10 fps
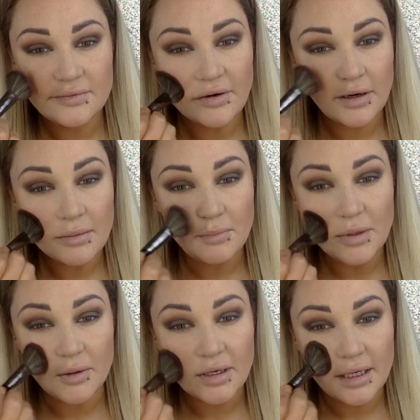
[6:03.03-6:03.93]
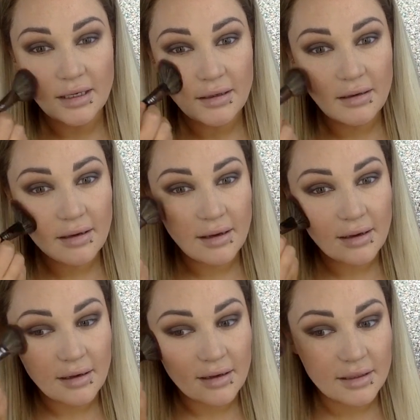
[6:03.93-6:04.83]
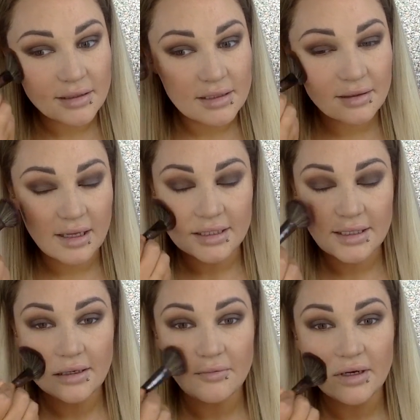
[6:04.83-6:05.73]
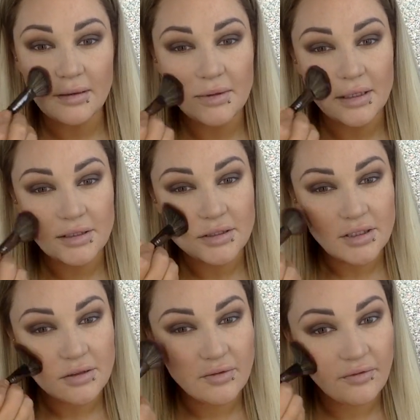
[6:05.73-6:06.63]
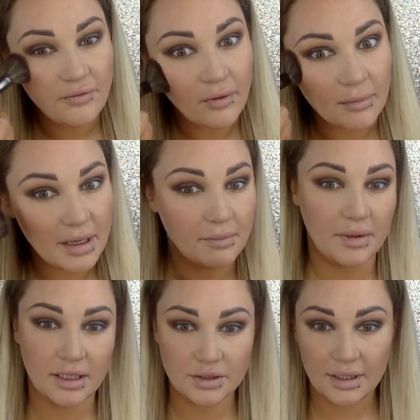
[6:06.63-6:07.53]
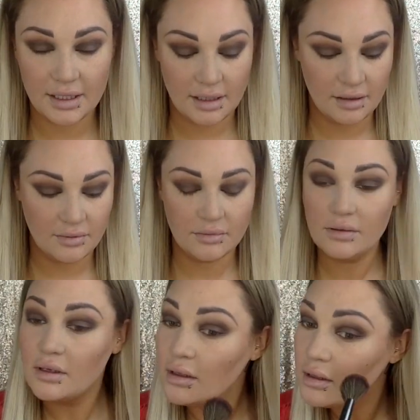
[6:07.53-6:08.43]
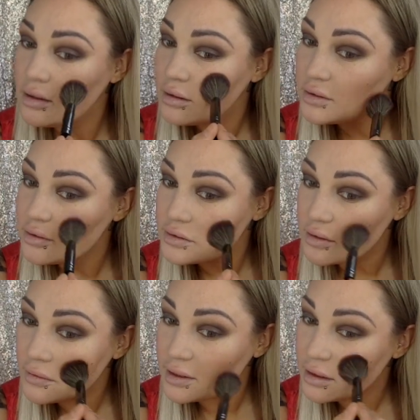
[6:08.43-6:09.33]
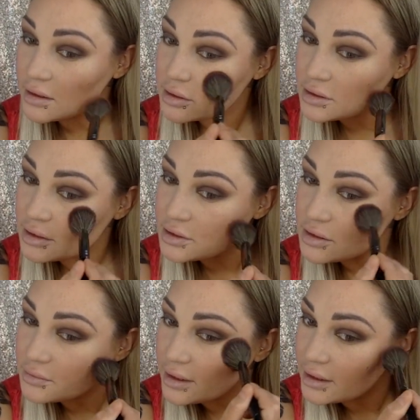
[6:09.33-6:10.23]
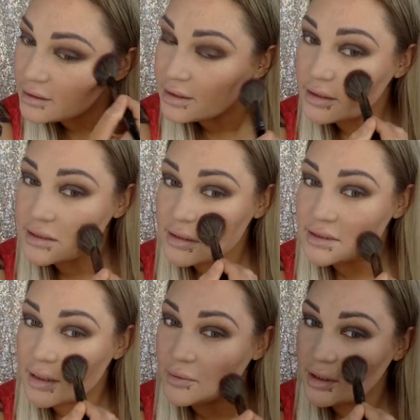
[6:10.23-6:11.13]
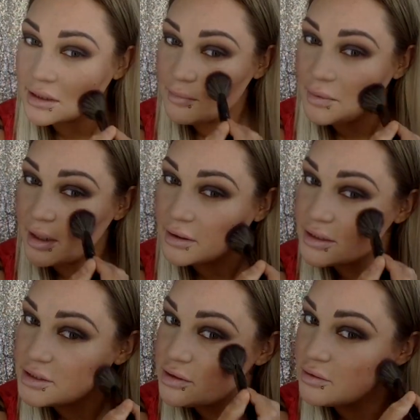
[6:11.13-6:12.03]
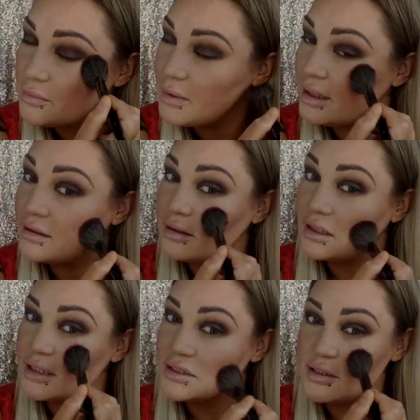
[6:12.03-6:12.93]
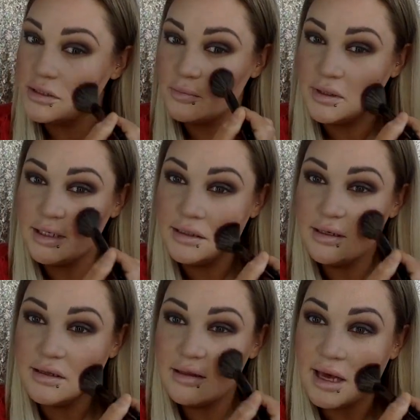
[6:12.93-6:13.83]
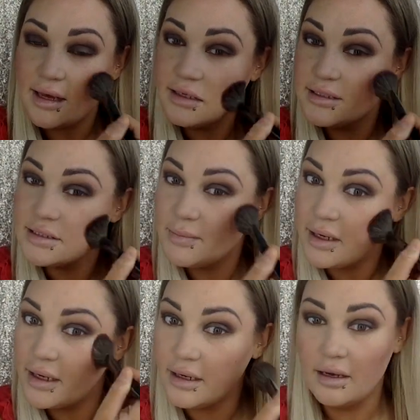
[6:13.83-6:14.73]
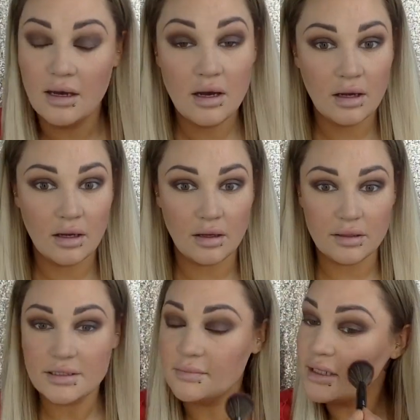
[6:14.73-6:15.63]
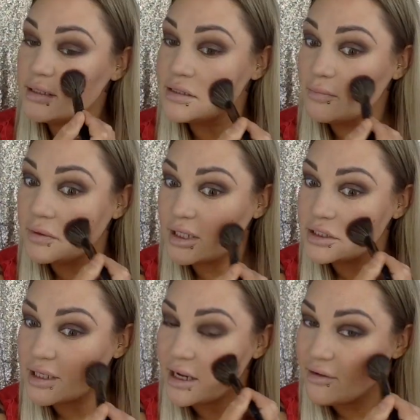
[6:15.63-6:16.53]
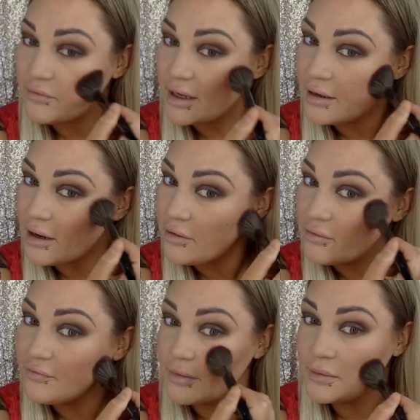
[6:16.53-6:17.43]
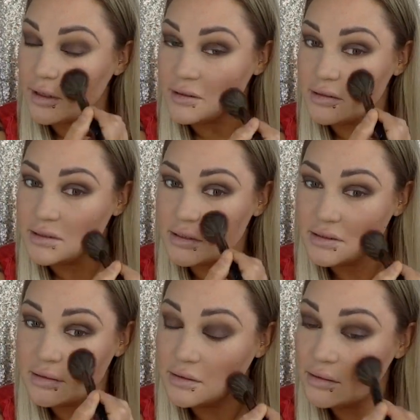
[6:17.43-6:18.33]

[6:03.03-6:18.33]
very muted, and that's kind of what I'm into for my blush right now. So I actually do like this. I'm going to compare it to my Lustre one. That is my ultimate blush I have right now from Nars.